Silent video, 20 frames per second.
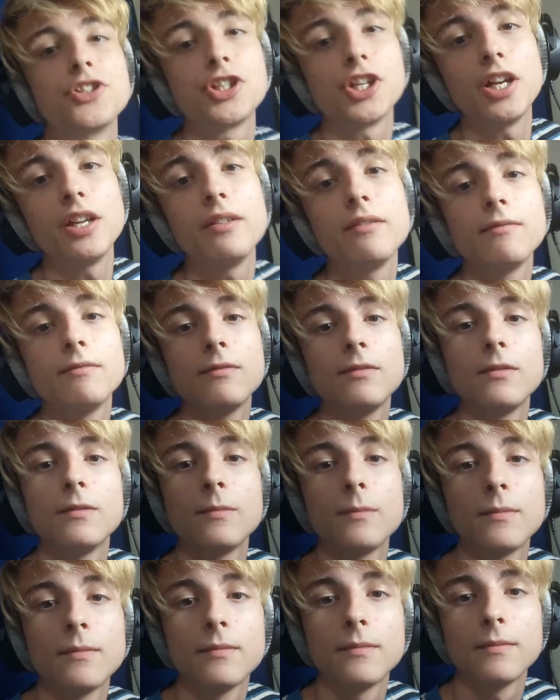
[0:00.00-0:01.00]
shit.
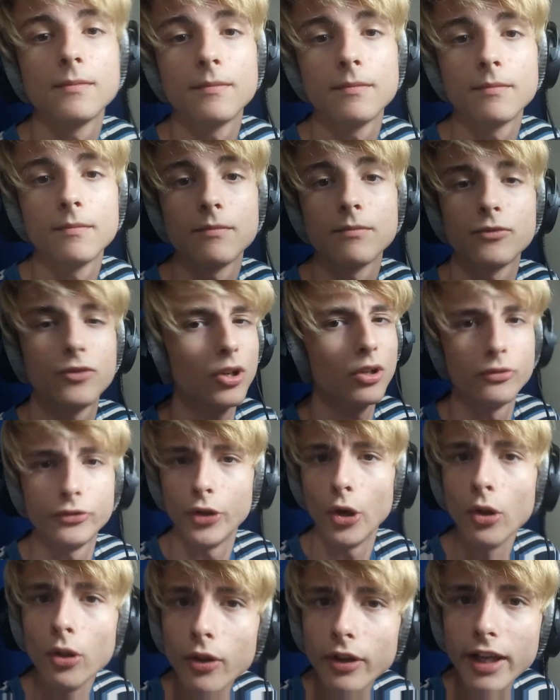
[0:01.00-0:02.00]
Don't
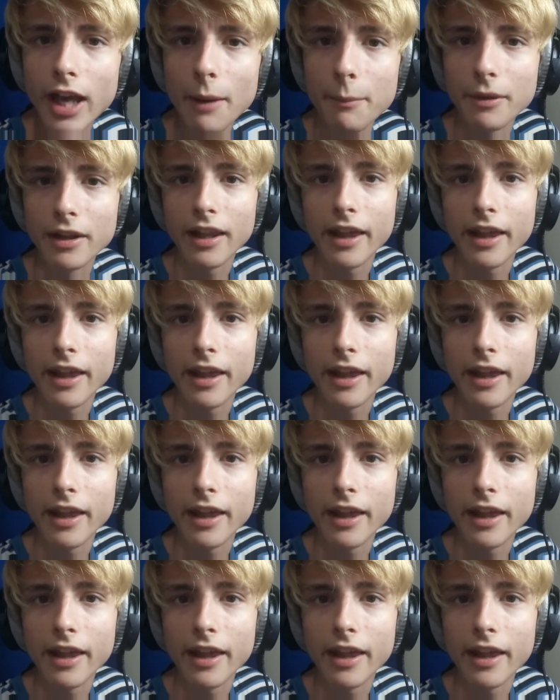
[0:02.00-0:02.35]
look at me